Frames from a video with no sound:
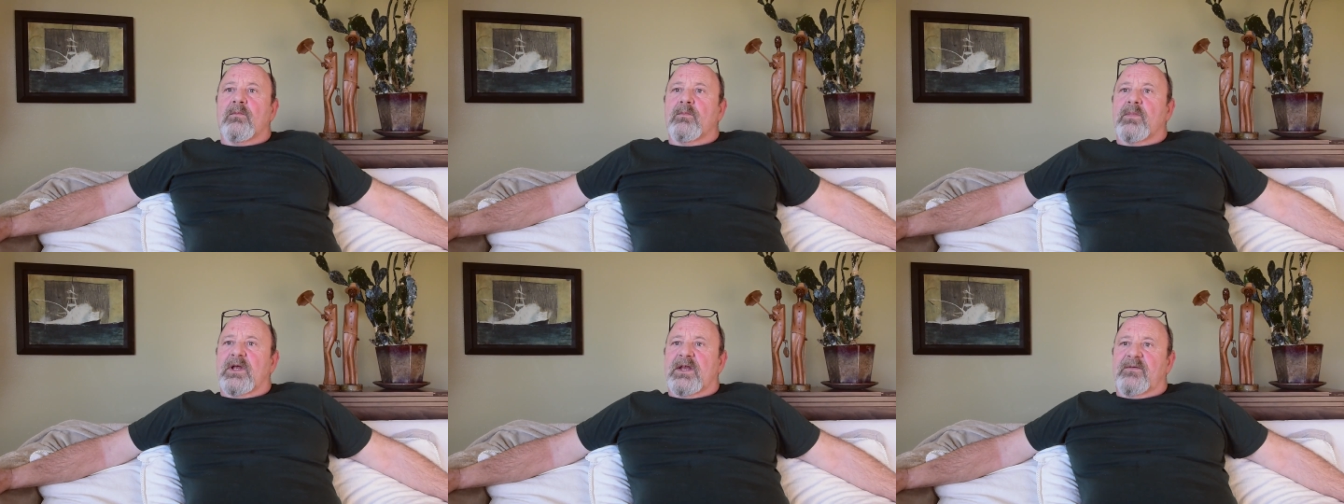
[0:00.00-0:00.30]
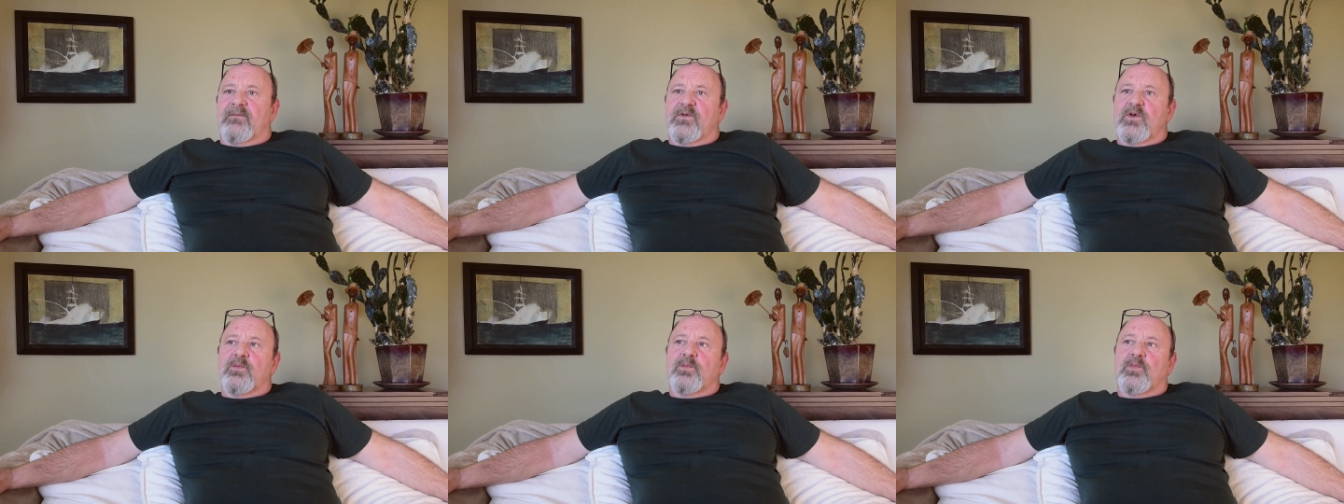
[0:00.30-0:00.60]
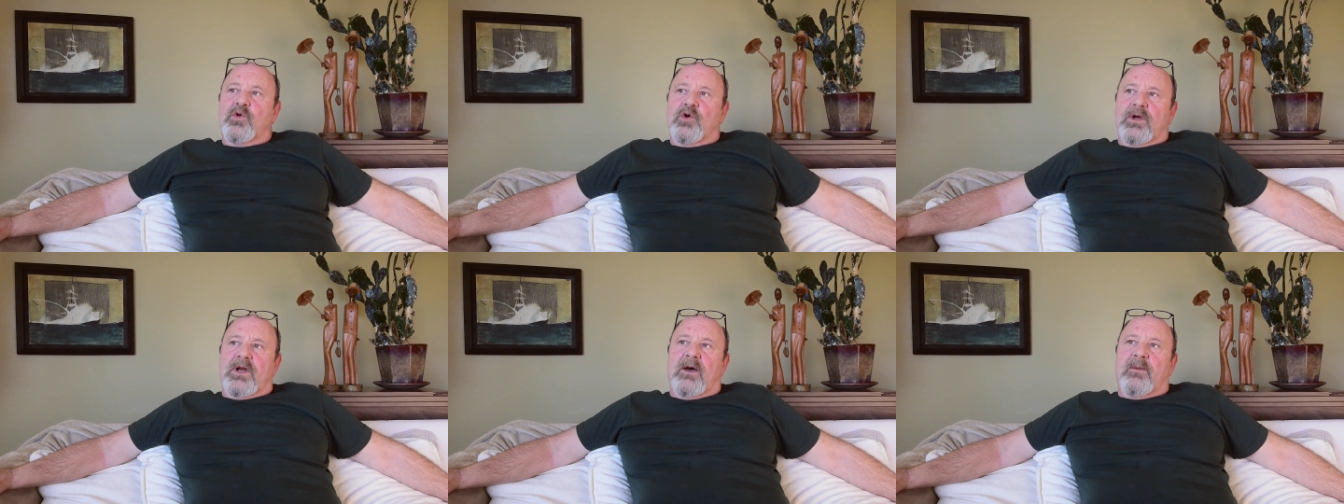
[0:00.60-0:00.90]
But if
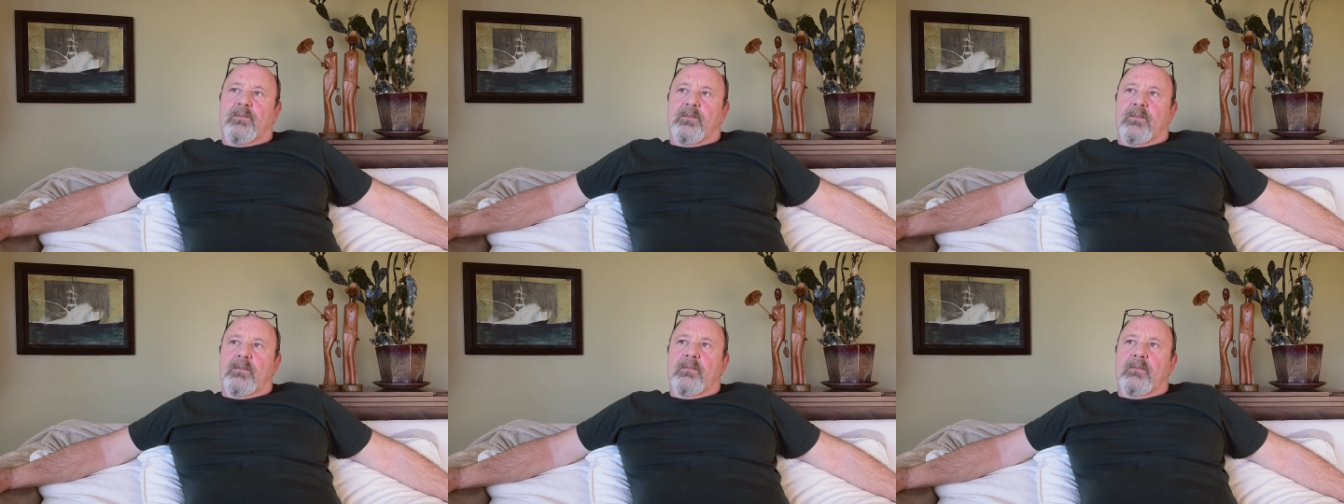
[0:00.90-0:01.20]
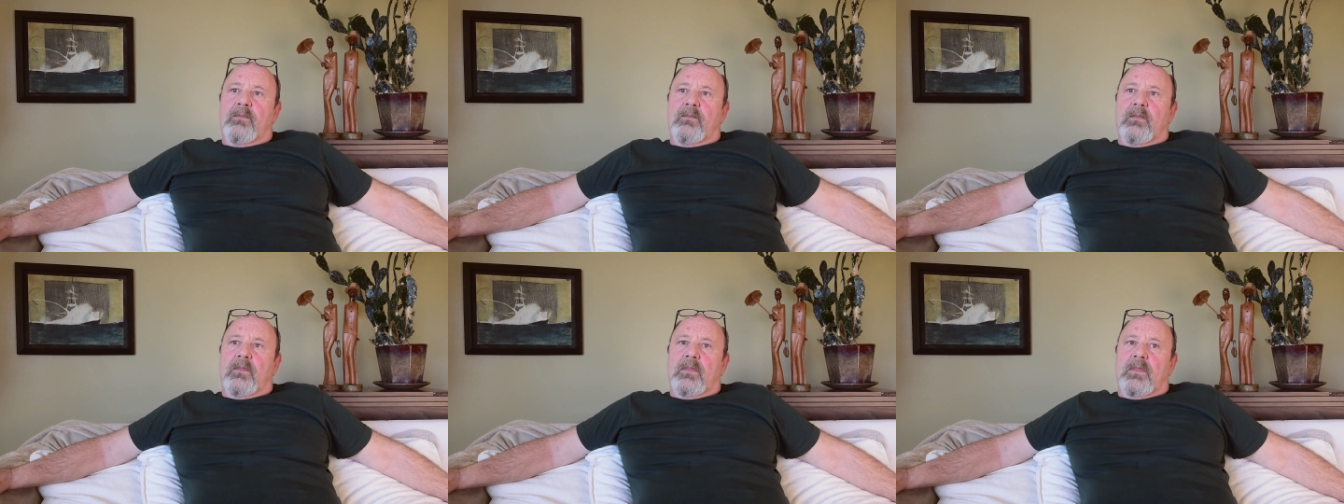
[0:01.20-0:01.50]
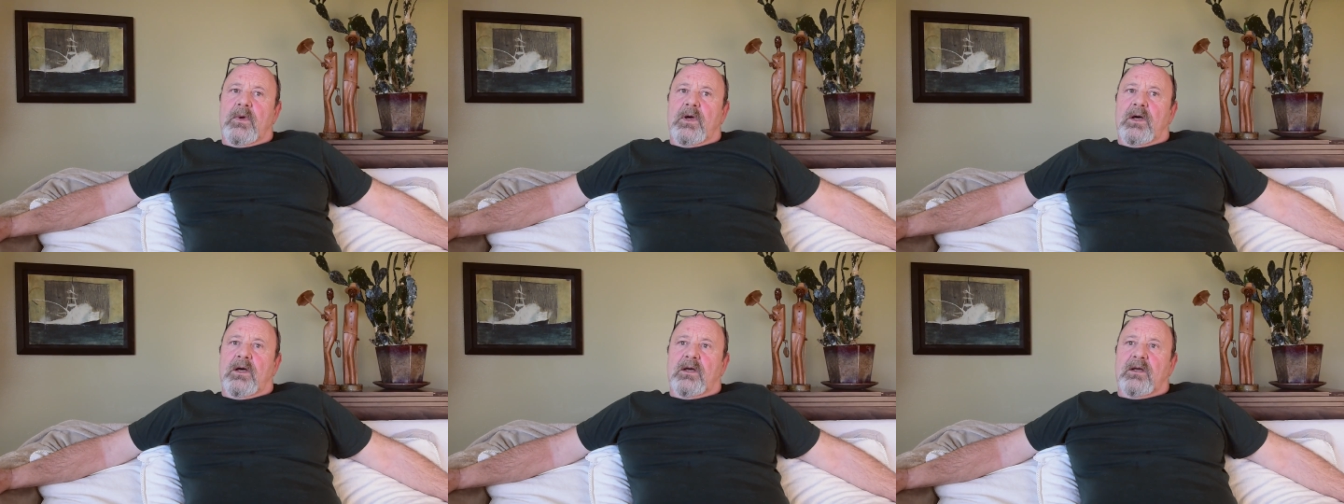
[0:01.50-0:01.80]
you put up
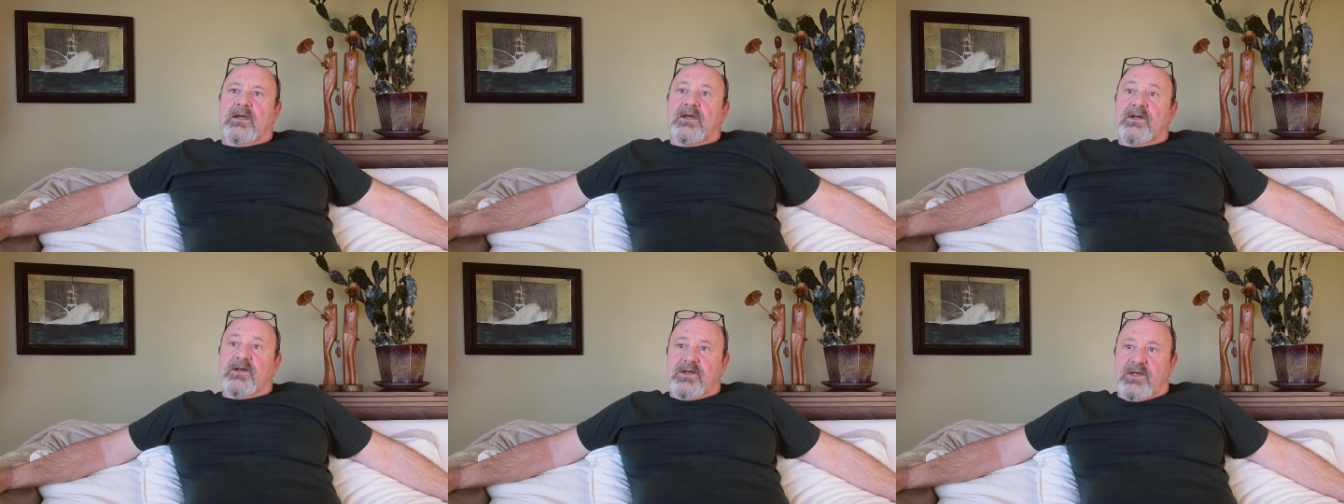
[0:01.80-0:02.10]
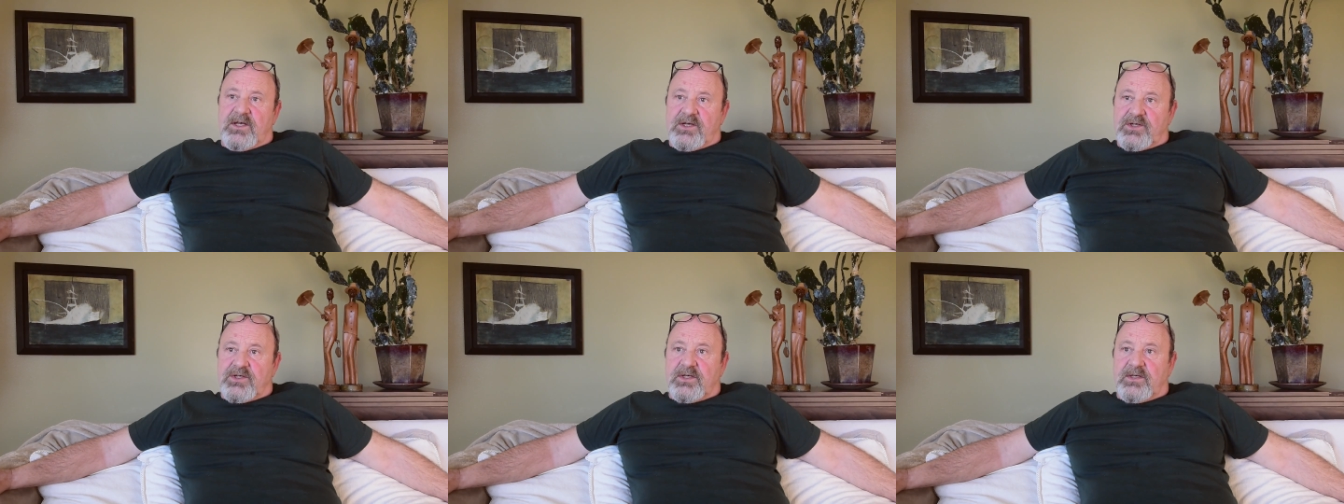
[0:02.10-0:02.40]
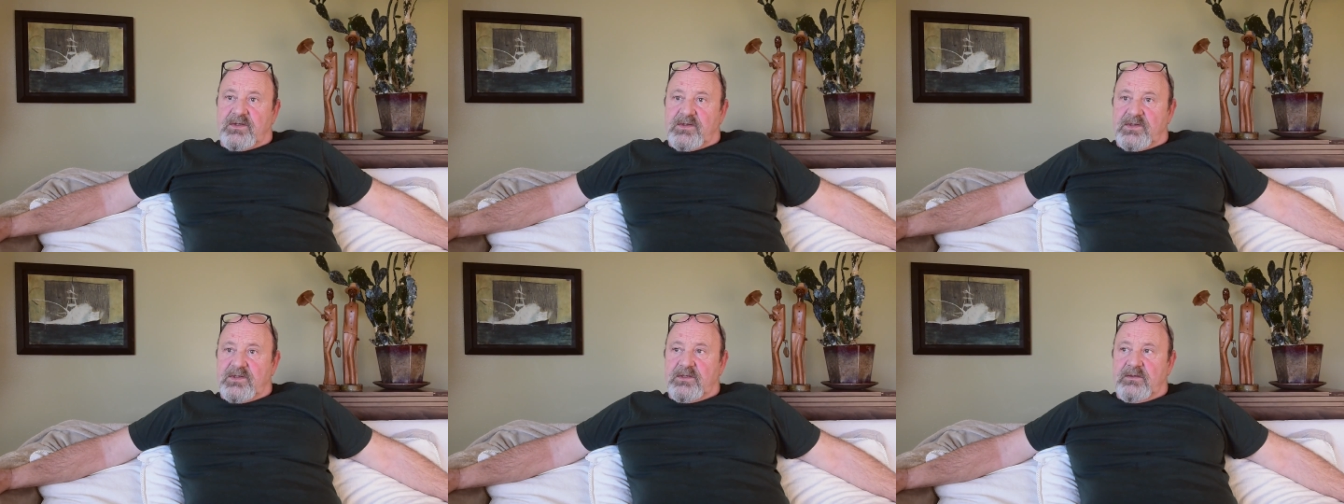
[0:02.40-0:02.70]
uh,
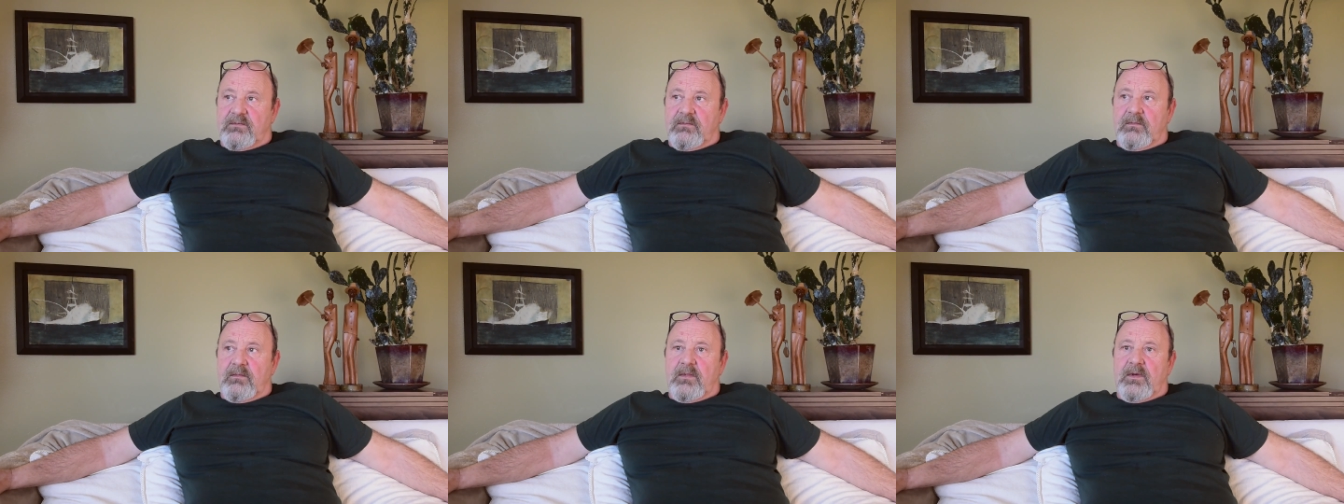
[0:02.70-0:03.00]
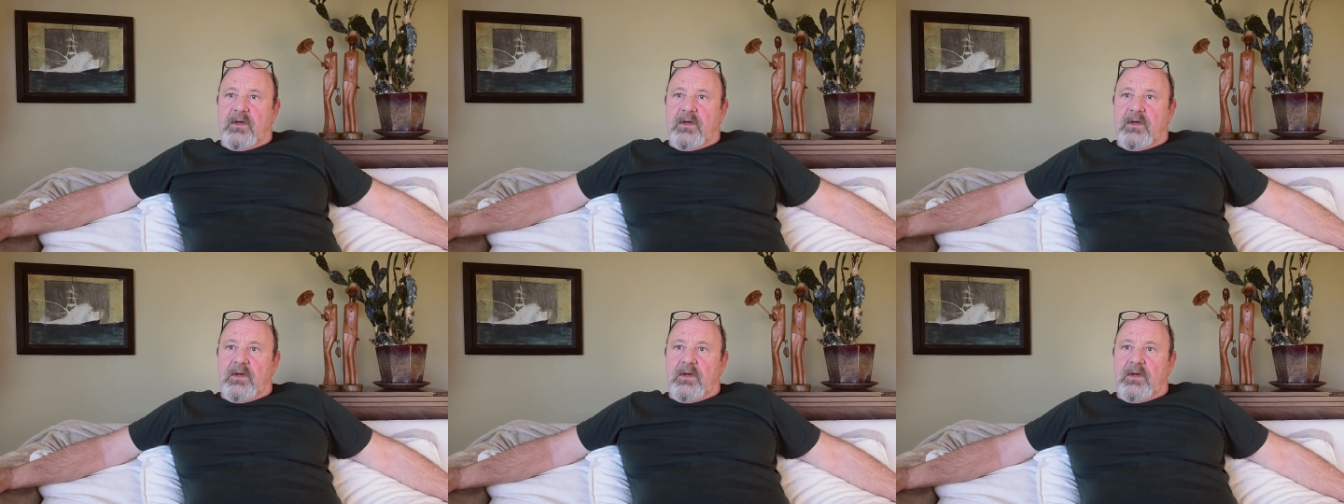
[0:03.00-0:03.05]
conditions